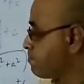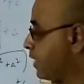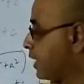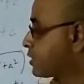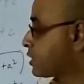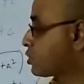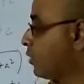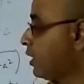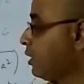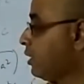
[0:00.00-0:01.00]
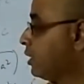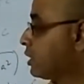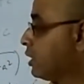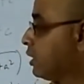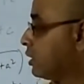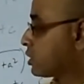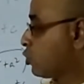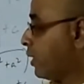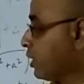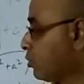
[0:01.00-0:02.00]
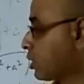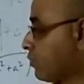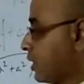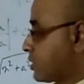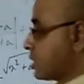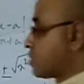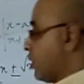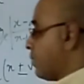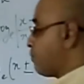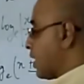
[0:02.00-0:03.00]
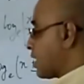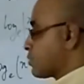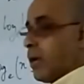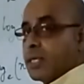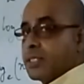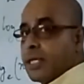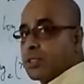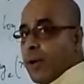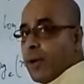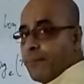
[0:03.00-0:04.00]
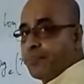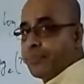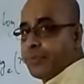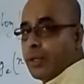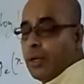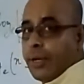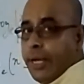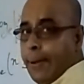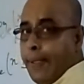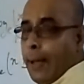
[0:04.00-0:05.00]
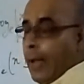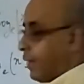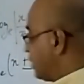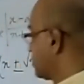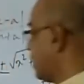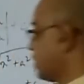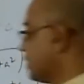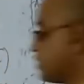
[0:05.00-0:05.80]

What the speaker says: x square, square root of x square plus minus a square, okay, and the result